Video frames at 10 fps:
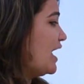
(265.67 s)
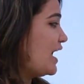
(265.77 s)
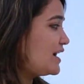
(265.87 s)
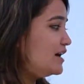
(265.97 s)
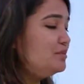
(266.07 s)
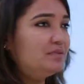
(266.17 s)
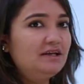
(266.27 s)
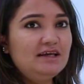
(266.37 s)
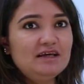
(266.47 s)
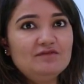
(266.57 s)
I can't
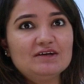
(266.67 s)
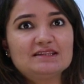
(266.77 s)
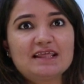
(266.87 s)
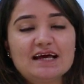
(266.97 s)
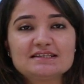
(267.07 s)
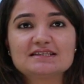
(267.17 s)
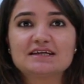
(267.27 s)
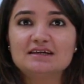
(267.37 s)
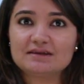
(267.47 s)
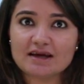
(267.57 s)
believe it. That's
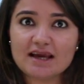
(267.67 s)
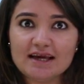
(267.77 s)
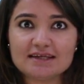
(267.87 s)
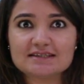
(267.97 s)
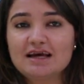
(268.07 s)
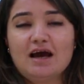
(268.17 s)
great.